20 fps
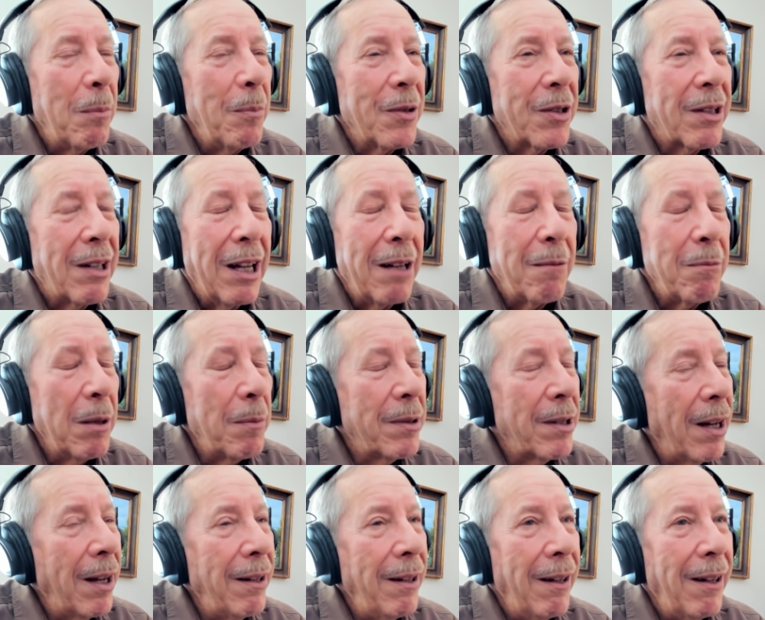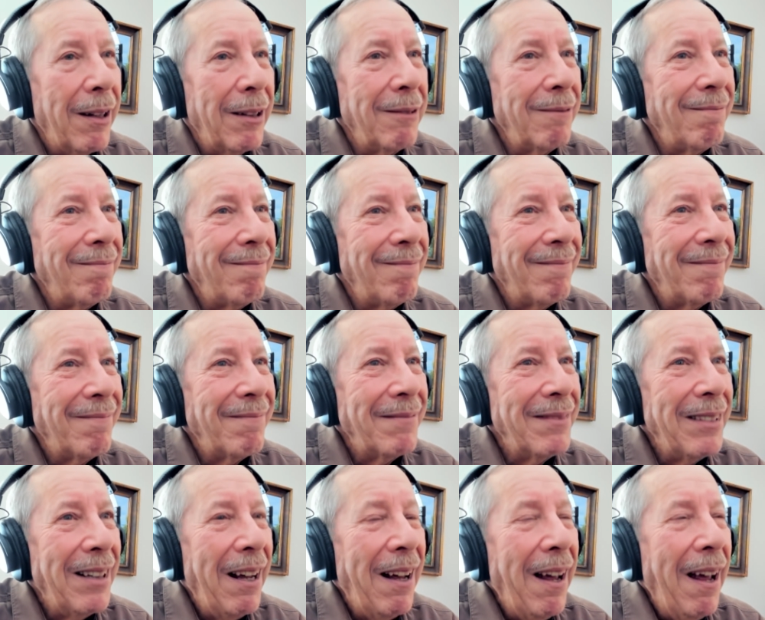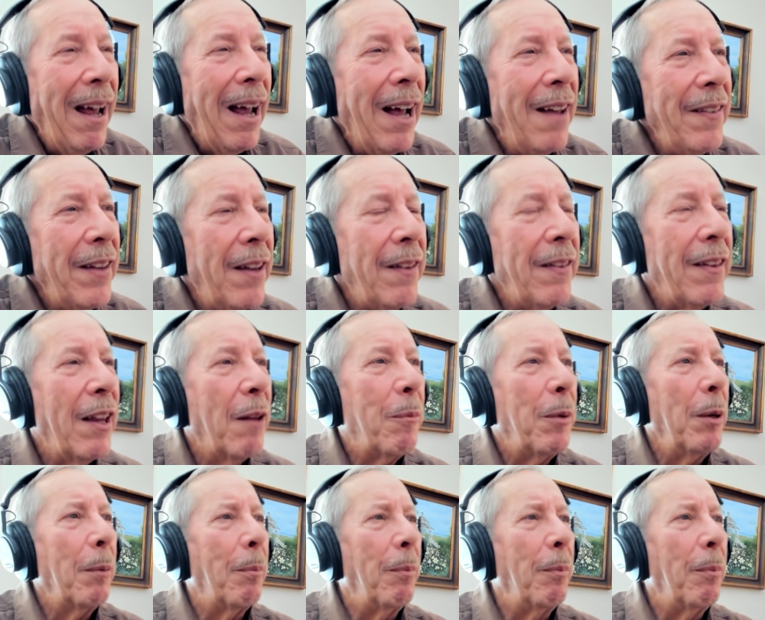up and slapped me upside the head. And then the